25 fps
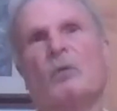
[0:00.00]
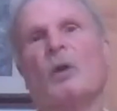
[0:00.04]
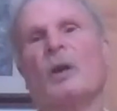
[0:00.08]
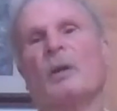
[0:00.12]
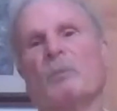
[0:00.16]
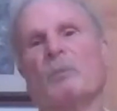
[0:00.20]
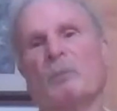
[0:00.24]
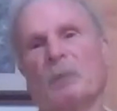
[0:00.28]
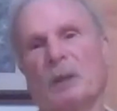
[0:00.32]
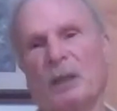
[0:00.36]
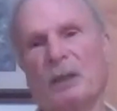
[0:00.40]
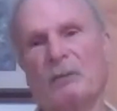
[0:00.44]

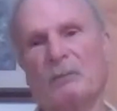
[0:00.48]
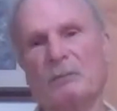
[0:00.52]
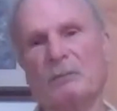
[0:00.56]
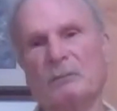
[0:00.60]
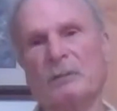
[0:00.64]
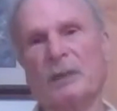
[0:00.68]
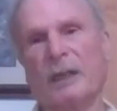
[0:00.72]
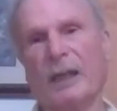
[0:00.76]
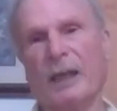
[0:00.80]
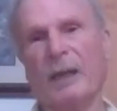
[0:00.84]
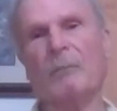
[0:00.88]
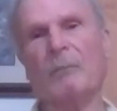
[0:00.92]

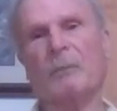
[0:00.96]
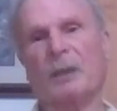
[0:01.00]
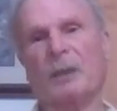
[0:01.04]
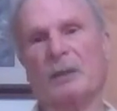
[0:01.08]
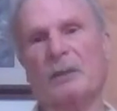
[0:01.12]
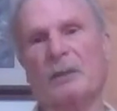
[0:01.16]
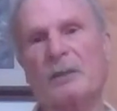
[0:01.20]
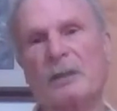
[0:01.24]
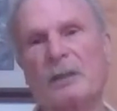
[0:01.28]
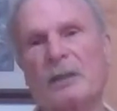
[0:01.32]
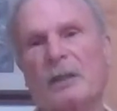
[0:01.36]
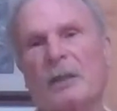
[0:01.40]
wind-blown
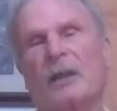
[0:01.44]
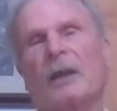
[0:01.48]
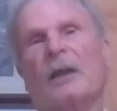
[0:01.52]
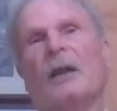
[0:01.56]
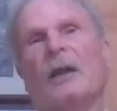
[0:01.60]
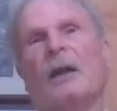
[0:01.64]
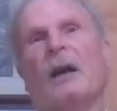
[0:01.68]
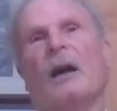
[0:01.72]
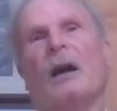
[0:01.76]
embers